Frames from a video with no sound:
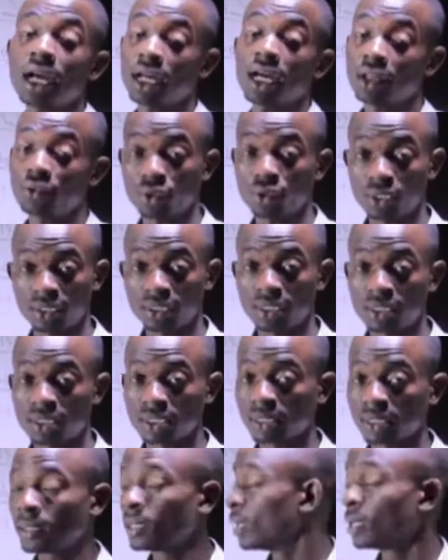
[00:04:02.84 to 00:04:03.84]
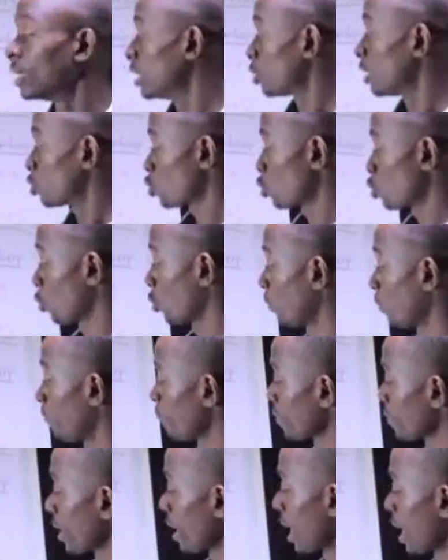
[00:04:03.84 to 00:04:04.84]
hundreds.
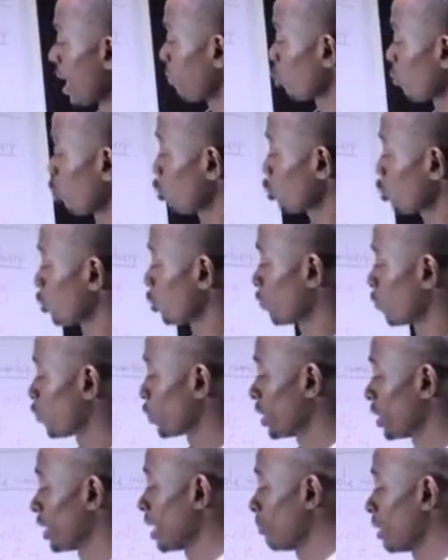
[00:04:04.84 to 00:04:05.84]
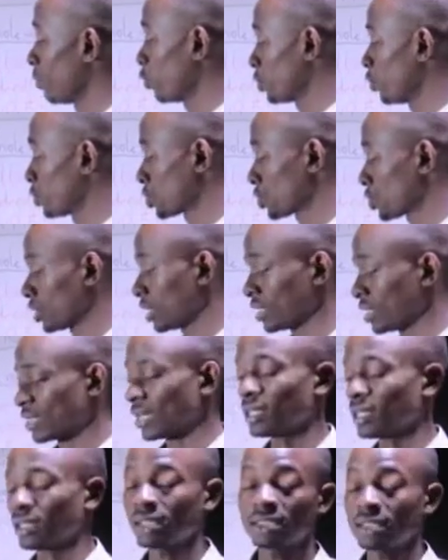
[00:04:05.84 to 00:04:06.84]
So I'm going to look for the number which is
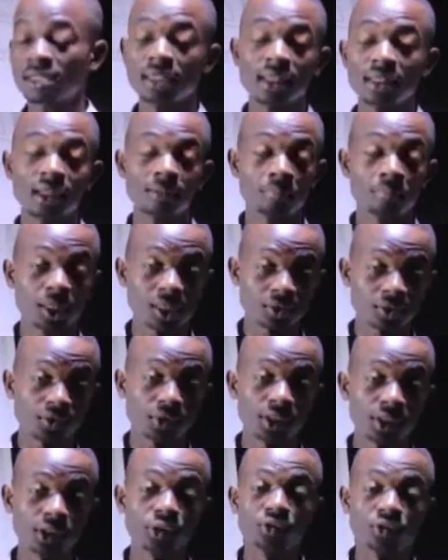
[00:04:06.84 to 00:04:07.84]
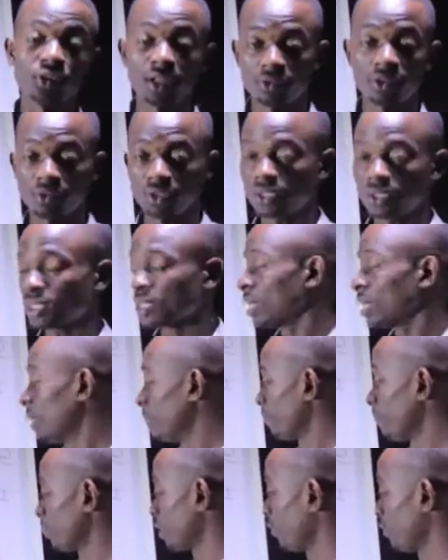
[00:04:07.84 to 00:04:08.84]
in that place value of hundreds.
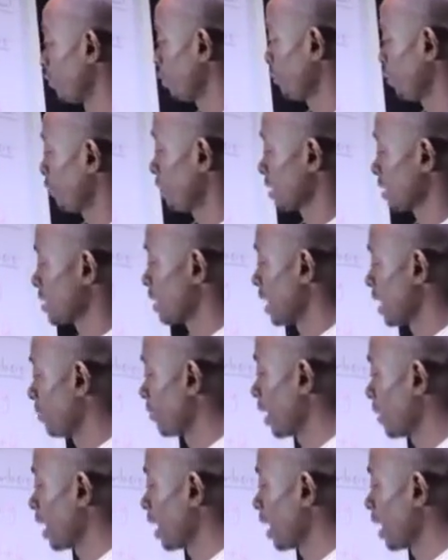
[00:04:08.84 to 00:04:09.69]
The very first number